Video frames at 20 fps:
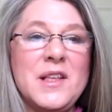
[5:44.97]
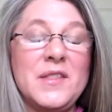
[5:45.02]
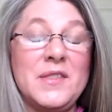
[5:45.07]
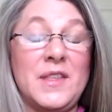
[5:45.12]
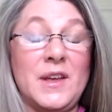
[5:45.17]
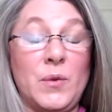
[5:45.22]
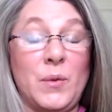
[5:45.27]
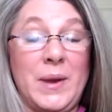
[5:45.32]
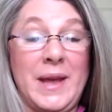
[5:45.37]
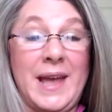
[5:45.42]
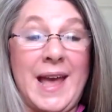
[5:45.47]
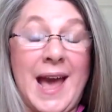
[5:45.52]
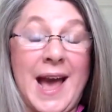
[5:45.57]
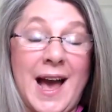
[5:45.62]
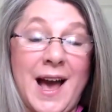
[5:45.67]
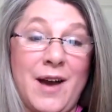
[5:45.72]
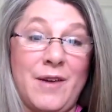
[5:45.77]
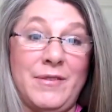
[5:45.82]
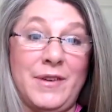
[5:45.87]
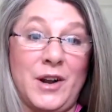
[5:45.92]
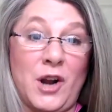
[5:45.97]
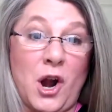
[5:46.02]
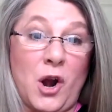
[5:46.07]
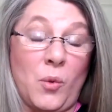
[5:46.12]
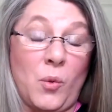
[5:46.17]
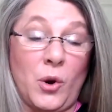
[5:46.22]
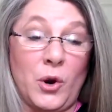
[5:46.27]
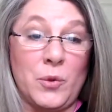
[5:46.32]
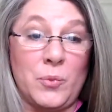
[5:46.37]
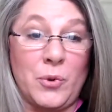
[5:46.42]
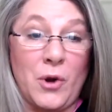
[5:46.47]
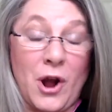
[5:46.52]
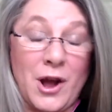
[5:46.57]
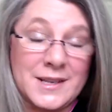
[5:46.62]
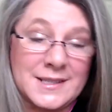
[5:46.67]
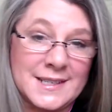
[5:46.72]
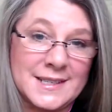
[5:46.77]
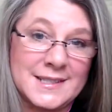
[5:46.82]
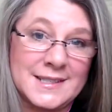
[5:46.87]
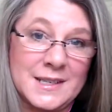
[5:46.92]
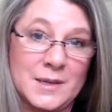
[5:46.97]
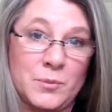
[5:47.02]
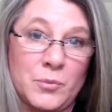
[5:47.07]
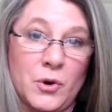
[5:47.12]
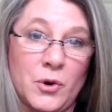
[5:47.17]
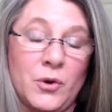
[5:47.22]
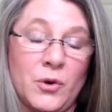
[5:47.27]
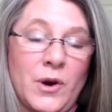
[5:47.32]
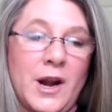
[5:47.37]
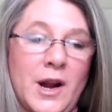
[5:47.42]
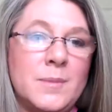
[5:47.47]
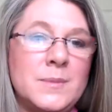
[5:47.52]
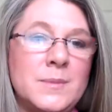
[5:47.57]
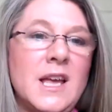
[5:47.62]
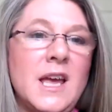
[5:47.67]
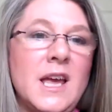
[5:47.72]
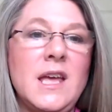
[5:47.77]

that we have in our word processing programs,